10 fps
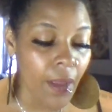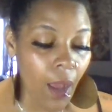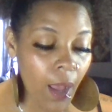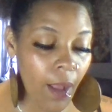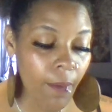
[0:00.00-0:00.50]

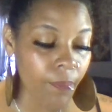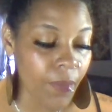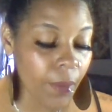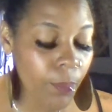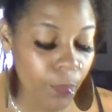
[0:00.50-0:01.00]

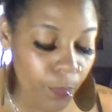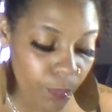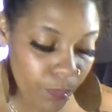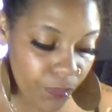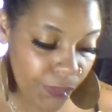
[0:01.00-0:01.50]
um,
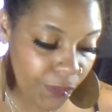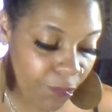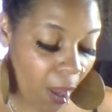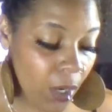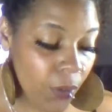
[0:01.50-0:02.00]

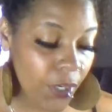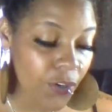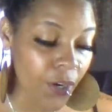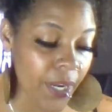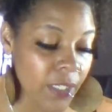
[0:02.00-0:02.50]
following
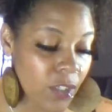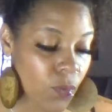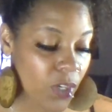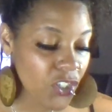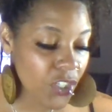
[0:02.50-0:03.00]
your
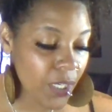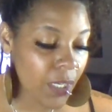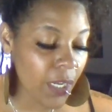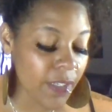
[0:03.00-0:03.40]
intuition.